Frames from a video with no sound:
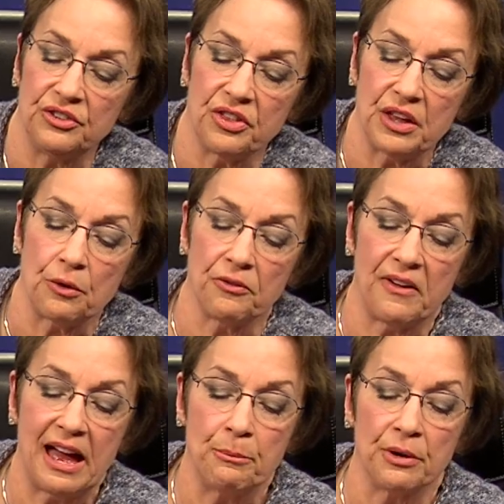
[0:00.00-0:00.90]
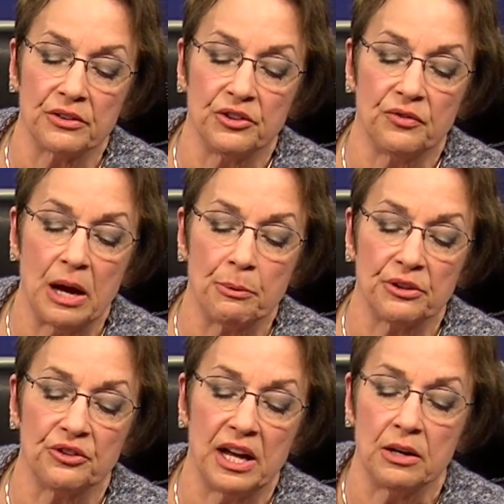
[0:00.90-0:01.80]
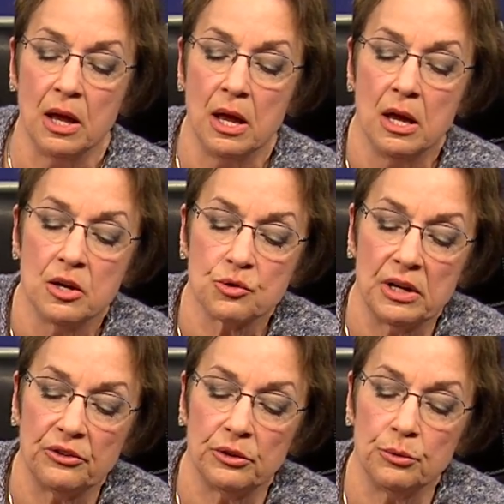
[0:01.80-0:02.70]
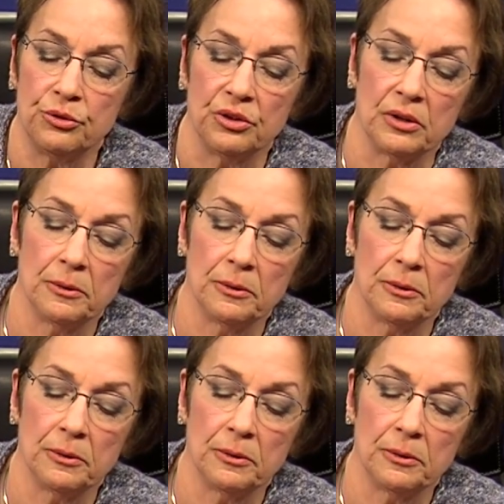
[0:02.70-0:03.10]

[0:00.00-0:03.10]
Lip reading: thicker fabric. This fabric is not translucent.